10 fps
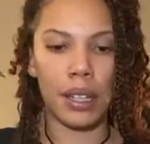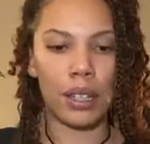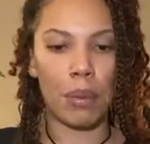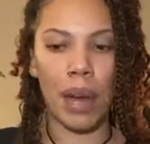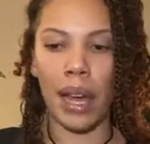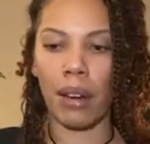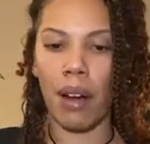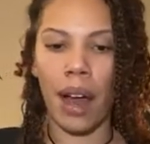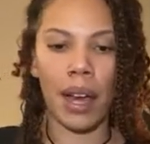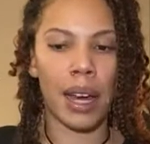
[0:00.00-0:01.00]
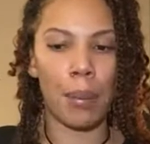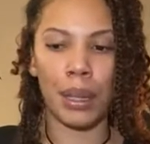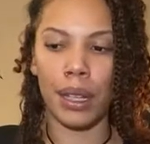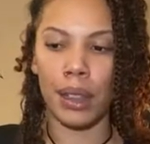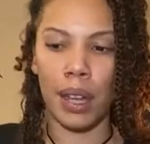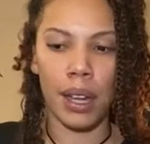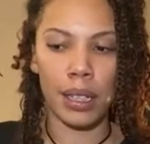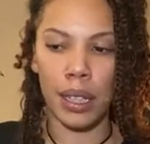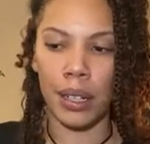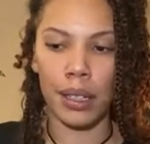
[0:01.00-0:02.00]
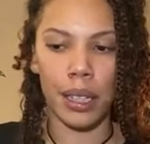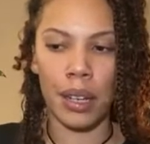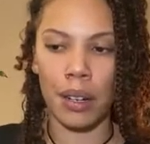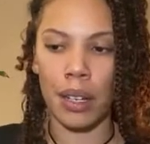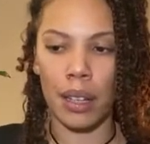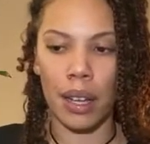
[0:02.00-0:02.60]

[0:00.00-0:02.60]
You might cry a couple of thug tears here and there.